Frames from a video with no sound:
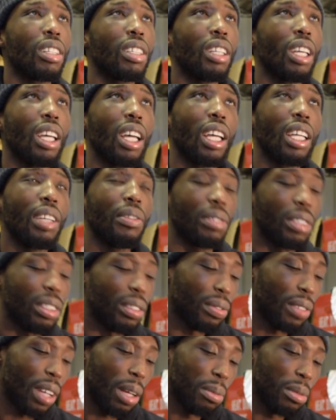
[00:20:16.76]
yeah, even the
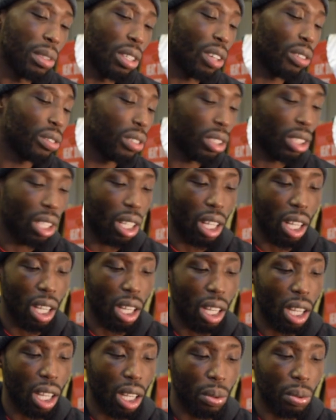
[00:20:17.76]
family afters
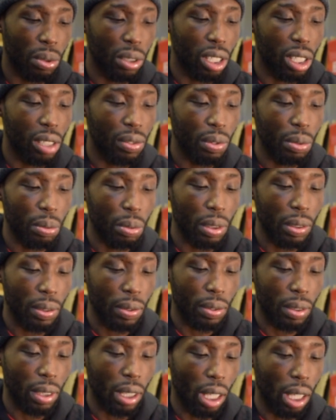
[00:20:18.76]
I was living with,
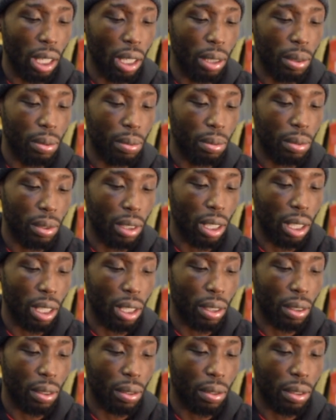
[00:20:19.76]

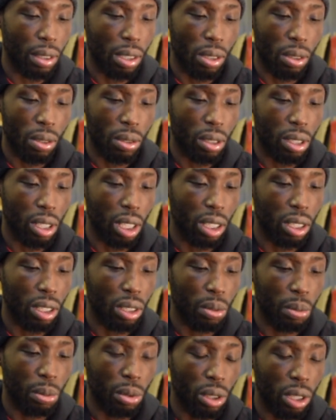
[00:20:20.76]
you know, 6
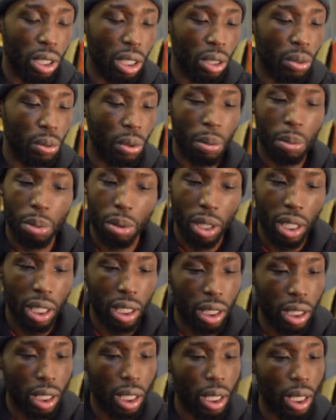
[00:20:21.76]
a.m, and we're
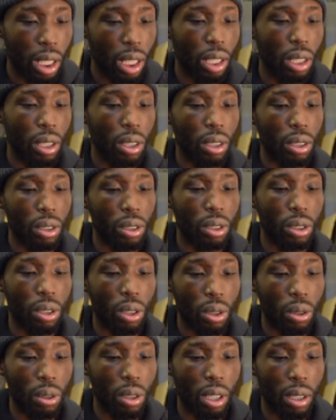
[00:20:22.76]
praying.
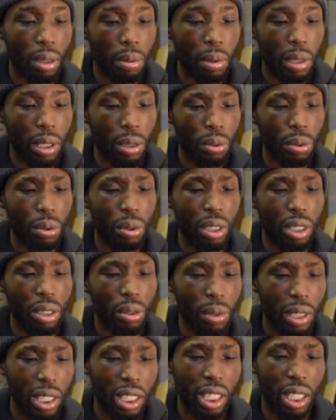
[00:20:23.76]
So, and as we
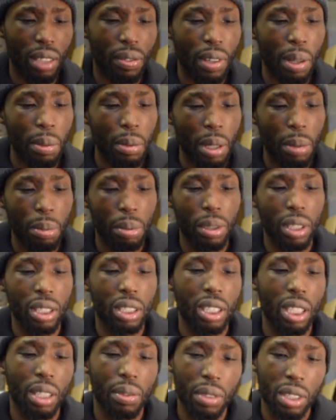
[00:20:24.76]
always say, a family that prays
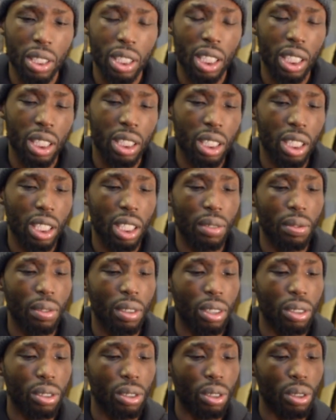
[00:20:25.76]
together stays
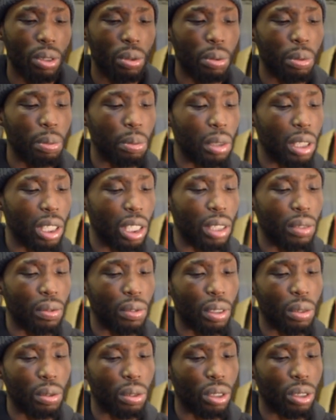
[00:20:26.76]
together. So we
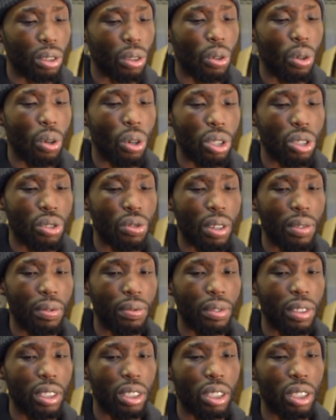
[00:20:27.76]
believed there was just a core
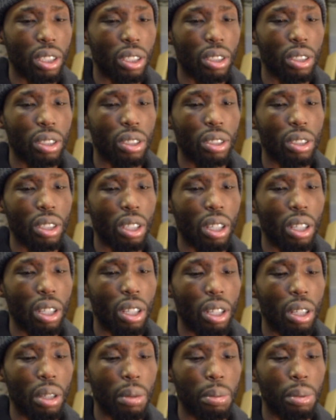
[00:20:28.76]
strength in just
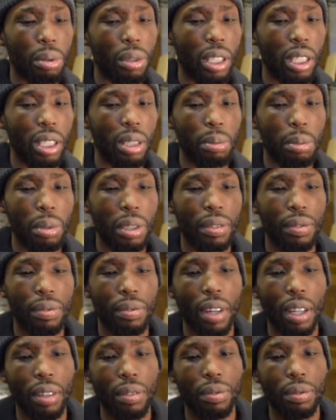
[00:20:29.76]
praying and being
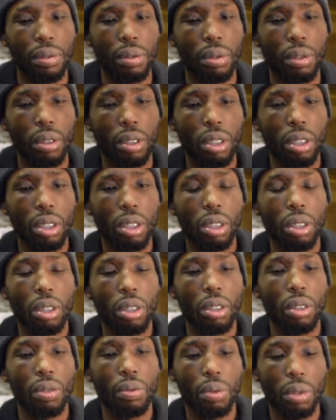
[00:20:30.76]
thankful
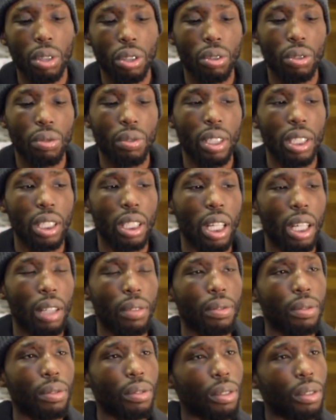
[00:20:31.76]
of what you already have.